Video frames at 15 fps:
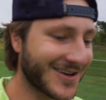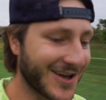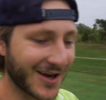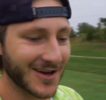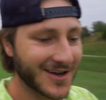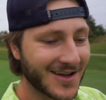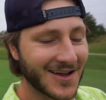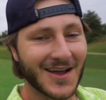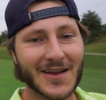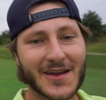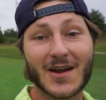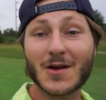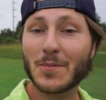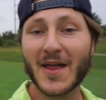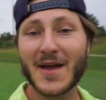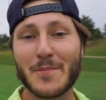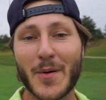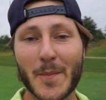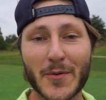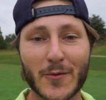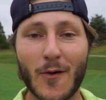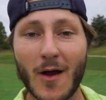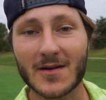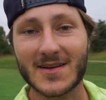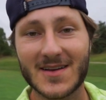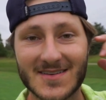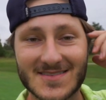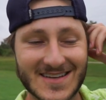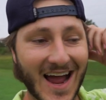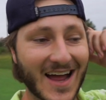gonna gonna play a bumper run
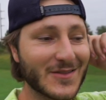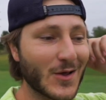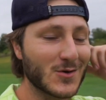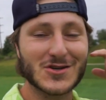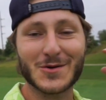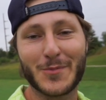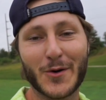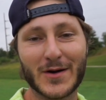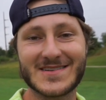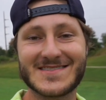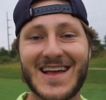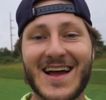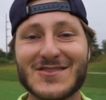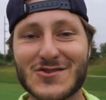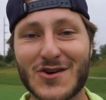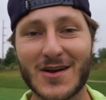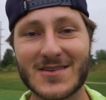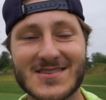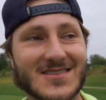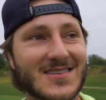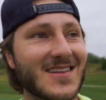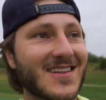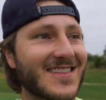because God knows your boy does not trust